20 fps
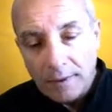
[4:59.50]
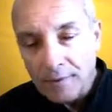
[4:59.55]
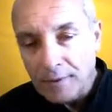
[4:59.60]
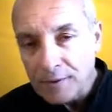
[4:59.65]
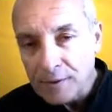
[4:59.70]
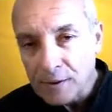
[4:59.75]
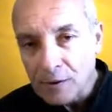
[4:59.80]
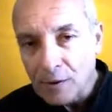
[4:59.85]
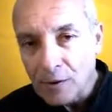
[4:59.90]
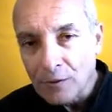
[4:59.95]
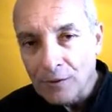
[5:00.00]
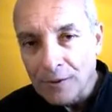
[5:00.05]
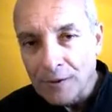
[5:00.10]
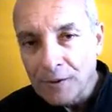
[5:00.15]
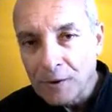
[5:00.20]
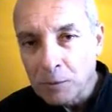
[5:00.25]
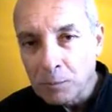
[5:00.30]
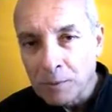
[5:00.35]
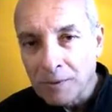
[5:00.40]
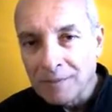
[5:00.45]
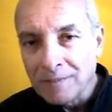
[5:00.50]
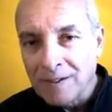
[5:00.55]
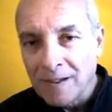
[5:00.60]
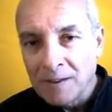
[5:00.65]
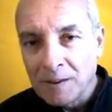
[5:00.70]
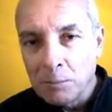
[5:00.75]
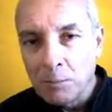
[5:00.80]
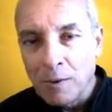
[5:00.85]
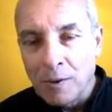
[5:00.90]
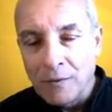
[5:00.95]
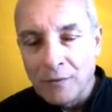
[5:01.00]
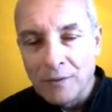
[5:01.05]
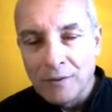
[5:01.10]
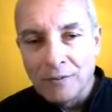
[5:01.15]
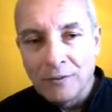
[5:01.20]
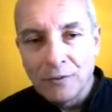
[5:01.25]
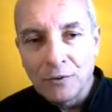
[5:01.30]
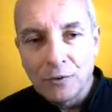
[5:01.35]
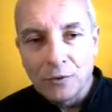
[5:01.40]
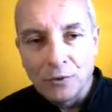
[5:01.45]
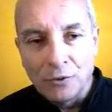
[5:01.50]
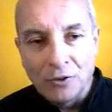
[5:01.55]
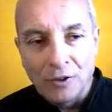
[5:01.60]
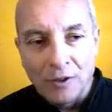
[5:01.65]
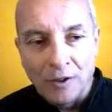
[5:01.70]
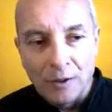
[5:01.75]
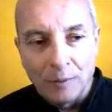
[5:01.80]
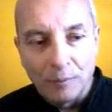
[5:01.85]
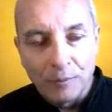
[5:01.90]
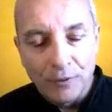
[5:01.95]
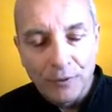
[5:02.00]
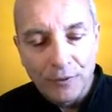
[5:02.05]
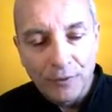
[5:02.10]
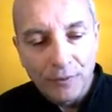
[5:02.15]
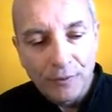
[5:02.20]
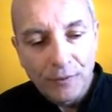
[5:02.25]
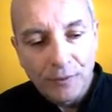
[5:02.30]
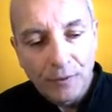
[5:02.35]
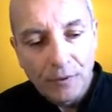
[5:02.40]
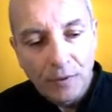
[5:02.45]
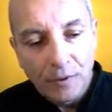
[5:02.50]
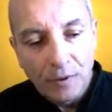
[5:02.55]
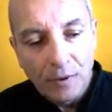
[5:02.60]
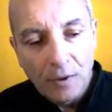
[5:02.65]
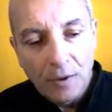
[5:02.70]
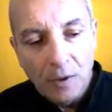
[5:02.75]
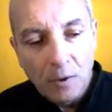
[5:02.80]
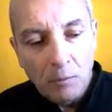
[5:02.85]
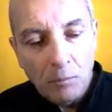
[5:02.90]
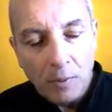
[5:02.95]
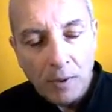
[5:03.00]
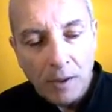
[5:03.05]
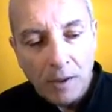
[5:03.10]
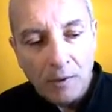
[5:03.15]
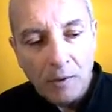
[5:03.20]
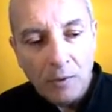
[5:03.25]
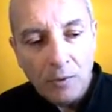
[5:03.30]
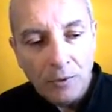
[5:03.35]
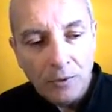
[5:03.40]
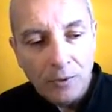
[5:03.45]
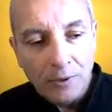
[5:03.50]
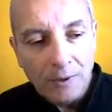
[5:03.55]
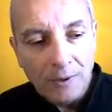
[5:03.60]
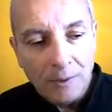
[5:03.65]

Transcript: There's a lot that can be said about these two terms, but I'm going to